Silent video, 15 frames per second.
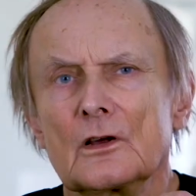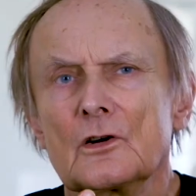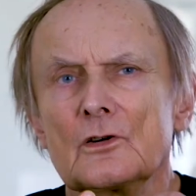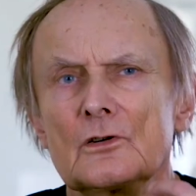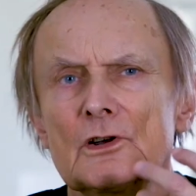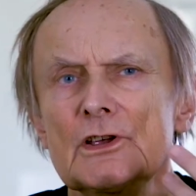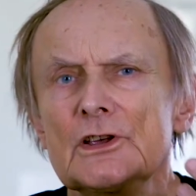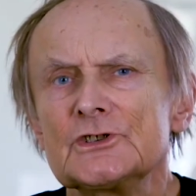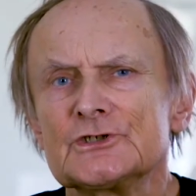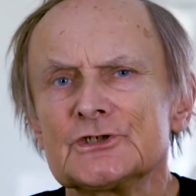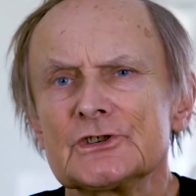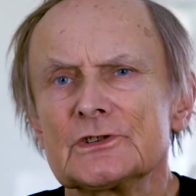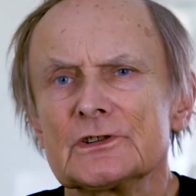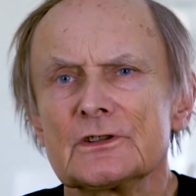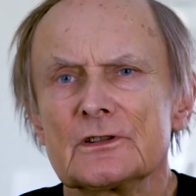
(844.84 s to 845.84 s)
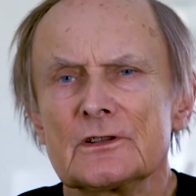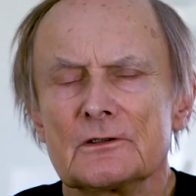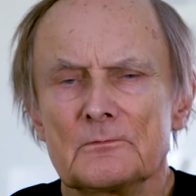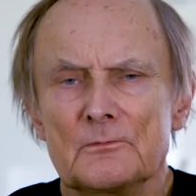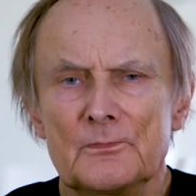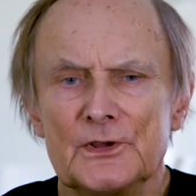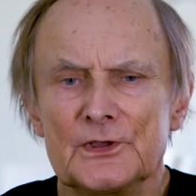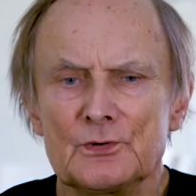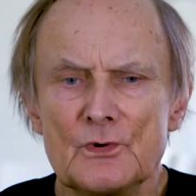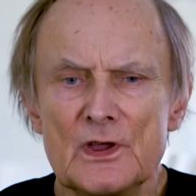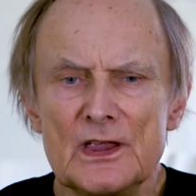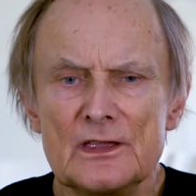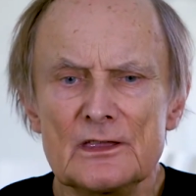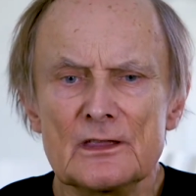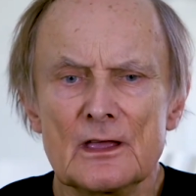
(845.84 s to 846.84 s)
collision
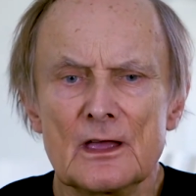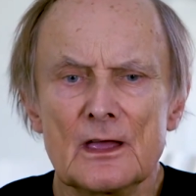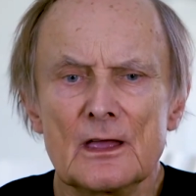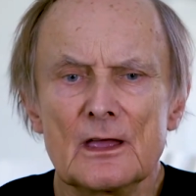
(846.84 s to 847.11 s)
between